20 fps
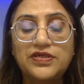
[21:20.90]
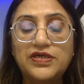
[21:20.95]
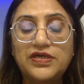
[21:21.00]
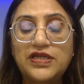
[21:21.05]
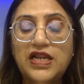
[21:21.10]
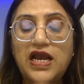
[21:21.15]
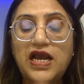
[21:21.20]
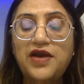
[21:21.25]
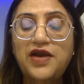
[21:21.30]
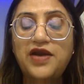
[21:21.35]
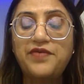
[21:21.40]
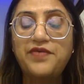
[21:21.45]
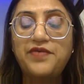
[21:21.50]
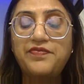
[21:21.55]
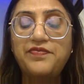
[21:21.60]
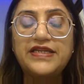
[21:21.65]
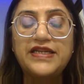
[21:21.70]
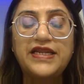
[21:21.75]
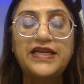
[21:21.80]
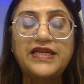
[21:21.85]
Ram
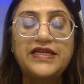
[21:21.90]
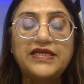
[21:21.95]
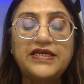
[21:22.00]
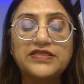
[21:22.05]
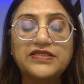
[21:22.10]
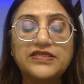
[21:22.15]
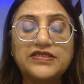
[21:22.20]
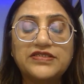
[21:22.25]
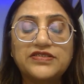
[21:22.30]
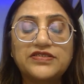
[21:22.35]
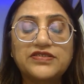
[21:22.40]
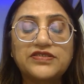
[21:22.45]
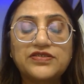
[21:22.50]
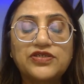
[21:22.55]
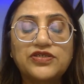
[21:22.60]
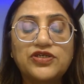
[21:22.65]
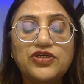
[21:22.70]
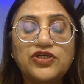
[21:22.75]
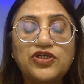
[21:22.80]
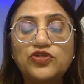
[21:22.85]
and Traders.
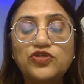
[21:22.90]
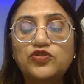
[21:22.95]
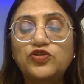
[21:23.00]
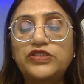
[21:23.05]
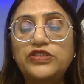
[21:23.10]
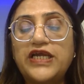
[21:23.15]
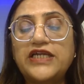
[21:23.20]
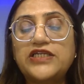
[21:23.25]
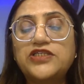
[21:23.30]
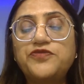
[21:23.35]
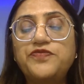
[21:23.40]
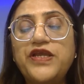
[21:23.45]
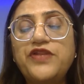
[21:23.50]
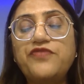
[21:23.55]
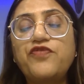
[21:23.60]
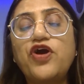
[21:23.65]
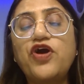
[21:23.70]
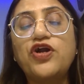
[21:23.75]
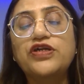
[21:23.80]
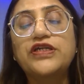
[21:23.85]
So that's mean
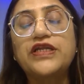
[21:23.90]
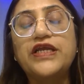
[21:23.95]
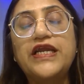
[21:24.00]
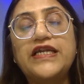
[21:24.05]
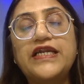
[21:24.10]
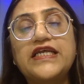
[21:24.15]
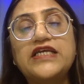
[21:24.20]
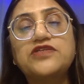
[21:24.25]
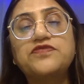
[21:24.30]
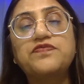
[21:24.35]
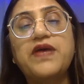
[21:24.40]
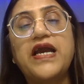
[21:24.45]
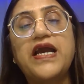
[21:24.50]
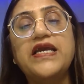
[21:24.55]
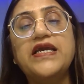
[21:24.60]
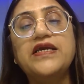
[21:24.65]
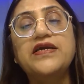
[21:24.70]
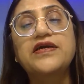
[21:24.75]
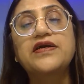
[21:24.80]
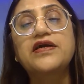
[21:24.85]
what? It is my
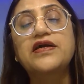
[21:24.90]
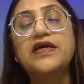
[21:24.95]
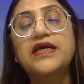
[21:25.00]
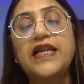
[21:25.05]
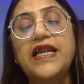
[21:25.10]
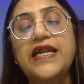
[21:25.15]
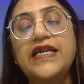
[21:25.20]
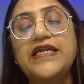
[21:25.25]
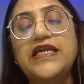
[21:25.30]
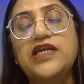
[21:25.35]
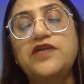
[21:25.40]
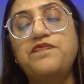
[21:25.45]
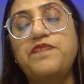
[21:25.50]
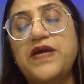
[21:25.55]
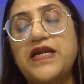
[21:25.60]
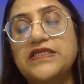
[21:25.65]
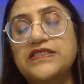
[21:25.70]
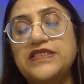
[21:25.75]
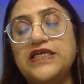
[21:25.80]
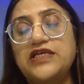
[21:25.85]
credit
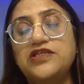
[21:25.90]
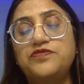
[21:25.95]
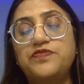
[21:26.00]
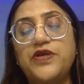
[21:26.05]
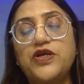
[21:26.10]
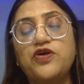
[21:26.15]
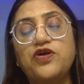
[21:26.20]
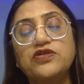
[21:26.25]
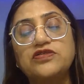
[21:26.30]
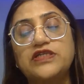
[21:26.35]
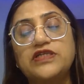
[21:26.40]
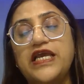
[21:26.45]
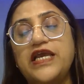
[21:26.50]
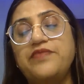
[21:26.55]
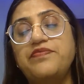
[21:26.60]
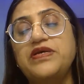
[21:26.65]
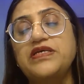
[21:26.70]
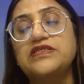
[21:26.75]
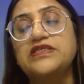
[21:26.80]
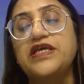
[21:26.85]
purchase because
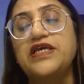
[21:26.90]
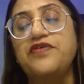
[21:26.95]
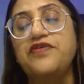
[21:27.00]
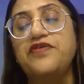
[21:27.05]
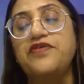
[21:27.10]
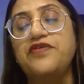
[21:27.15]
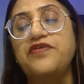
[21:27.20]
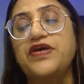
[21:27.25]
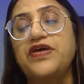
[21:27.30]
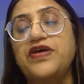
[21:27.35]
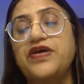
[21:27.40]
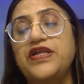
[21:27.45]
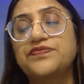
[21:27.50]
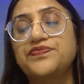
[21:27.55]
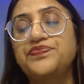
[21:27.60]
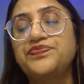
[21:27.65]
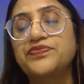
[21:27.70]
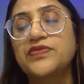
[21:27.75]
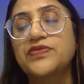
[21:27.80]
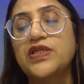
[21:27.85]
name is given.
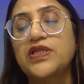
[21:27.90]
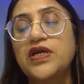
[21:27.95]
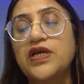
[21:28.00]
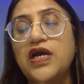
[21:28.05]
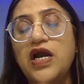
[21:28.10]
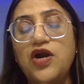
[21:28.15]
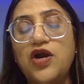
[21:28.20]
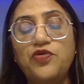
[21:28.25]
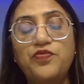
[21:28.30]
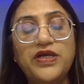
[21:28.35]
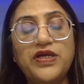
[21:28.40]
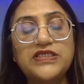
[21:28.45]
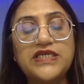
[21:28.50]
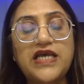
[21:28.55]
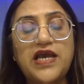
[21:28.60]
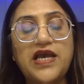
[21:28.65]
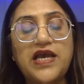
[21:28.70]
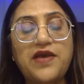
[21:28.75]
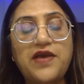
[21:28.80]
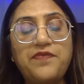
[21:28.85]
How much
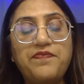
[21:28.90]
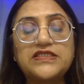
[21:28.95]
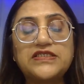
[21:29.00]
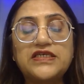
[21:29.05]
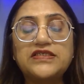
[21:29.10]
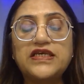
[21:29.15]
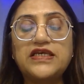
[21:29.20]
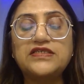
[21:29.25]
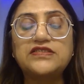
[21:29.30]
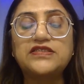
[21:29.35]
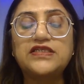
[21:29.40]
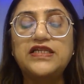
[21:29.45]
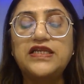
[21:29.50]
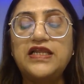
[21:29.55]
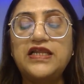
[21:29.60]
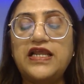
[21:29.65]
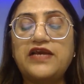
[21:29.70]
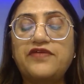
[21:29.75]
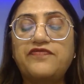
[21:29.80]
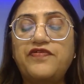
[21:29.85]
I purchases?
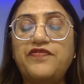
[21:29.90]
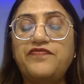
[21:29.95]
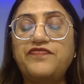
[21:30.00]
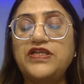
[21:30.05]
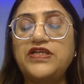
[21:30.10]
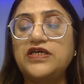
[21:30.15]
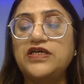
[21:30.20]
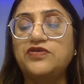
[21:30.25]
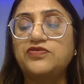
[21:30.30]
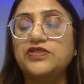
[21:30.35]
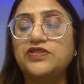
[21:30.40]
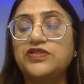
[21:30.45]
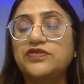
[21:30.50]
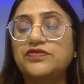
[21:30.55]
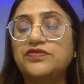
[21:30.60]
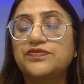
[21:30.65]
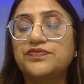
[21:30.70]
3,50,000.